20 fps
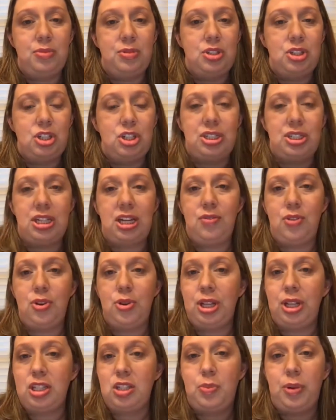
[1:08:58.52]
just to give you an
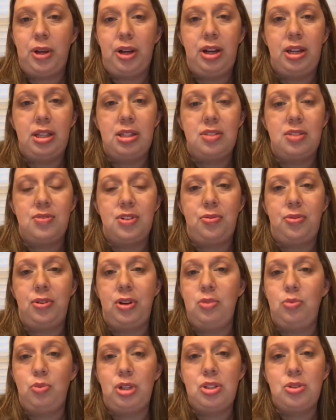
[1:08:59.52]
experience of
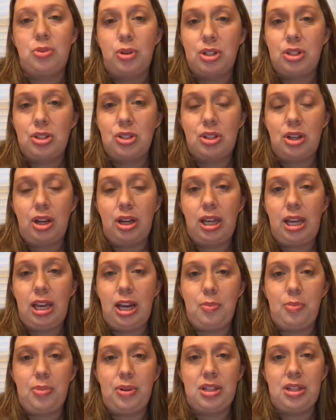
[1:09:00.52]
different resources on
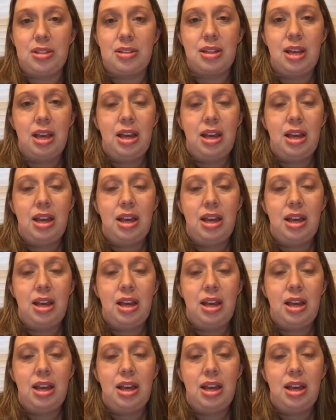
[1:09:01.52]
campus,